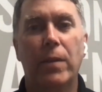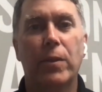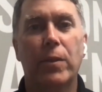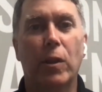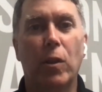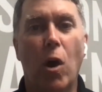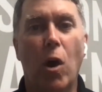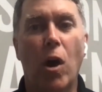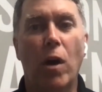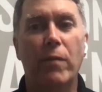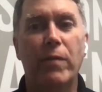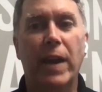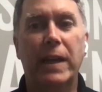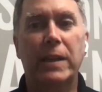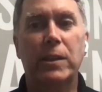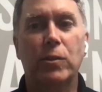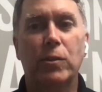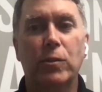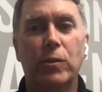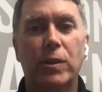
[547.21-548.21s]
the law of
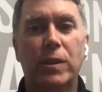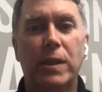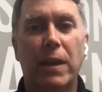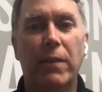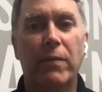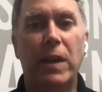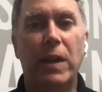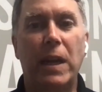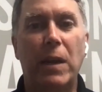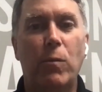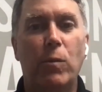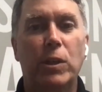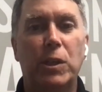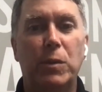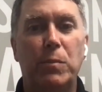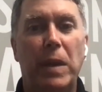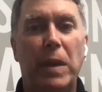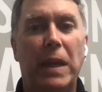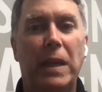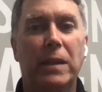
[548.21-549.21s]
exclusivity,
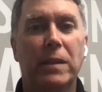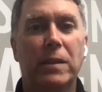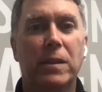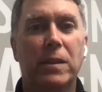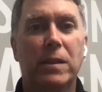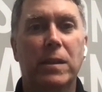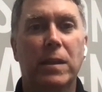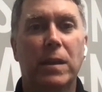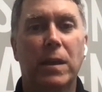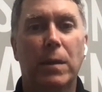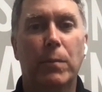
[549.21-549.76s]
which means